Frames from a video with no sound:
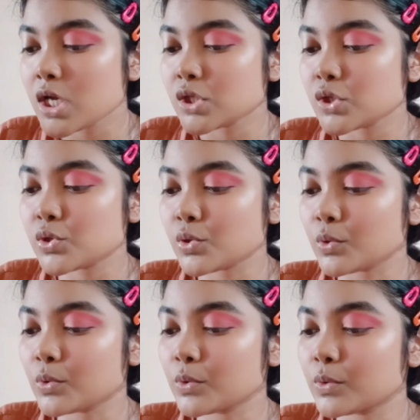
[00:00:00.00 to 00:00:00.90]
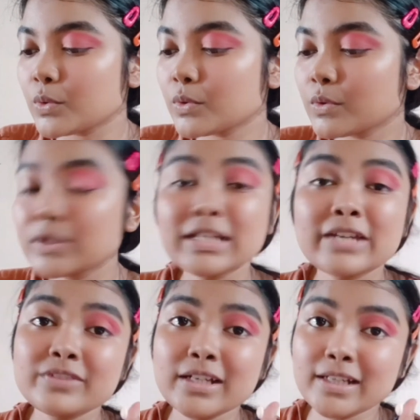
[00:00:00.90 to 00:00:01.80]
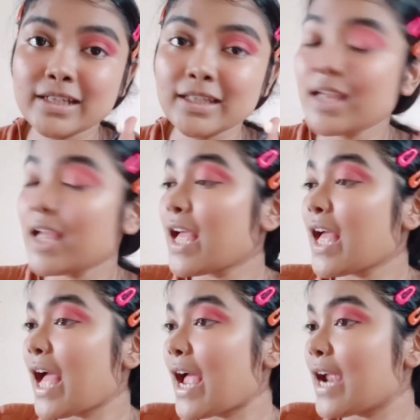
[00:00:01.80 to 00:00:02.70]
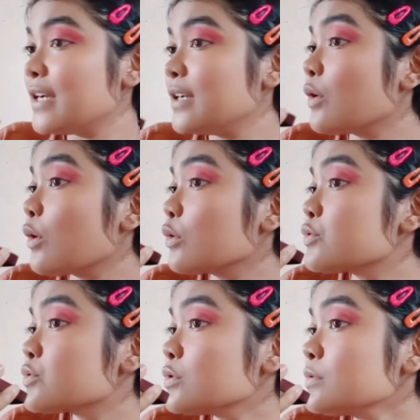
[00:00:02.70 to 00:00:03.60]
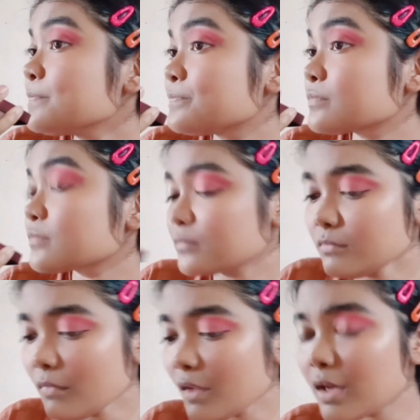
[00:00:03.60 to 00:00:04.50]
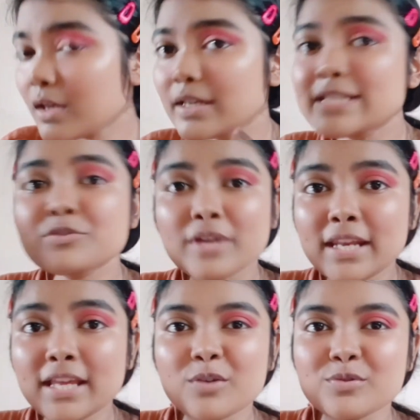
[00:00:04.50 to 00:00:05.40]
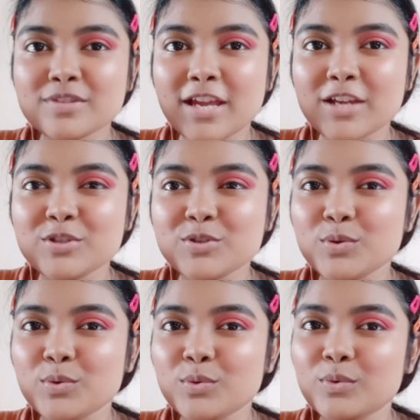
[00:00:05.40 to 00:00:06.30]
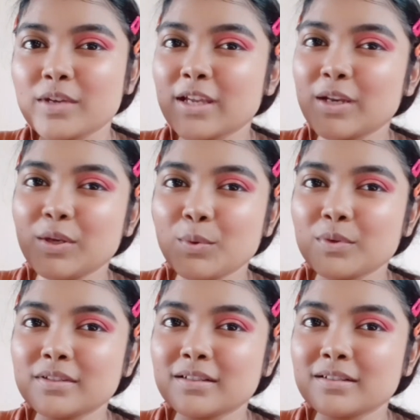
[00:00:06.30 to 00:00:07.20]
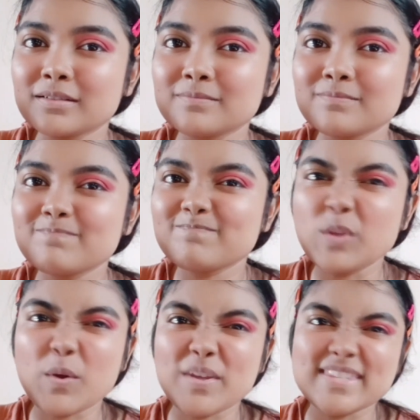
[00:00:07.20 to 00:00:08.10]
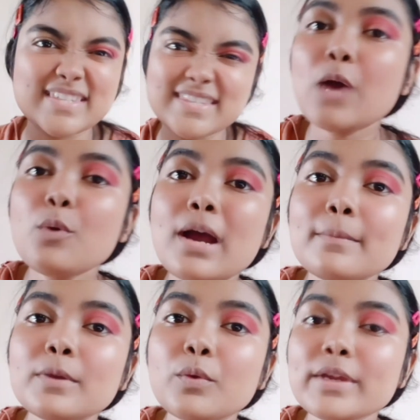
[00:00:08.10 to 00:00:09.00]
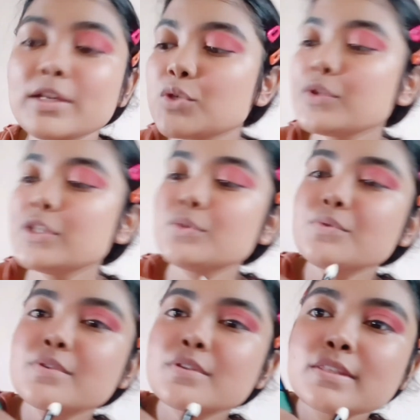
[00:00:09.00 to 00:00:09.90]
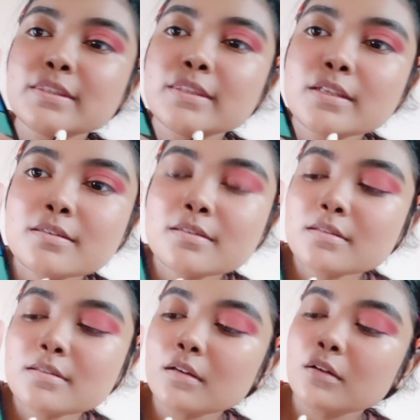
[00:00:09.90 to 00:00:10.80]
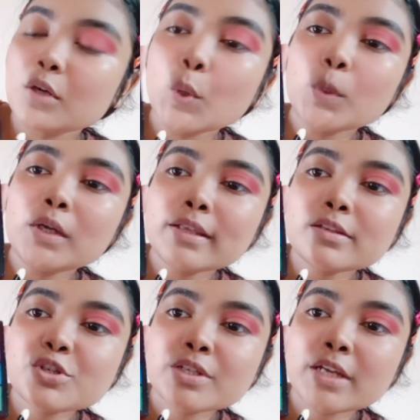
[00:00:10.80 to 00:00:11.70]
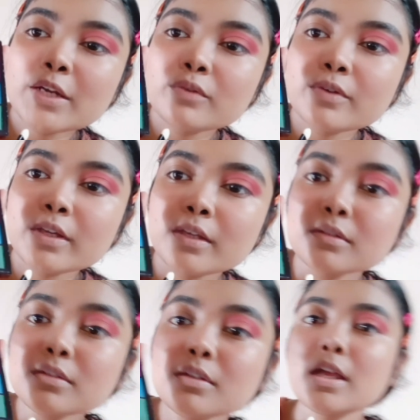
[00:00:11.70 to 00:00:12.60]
so definitely. And also it's raining outside, so ignore the noises. Now I'm going to use this golden shade over here,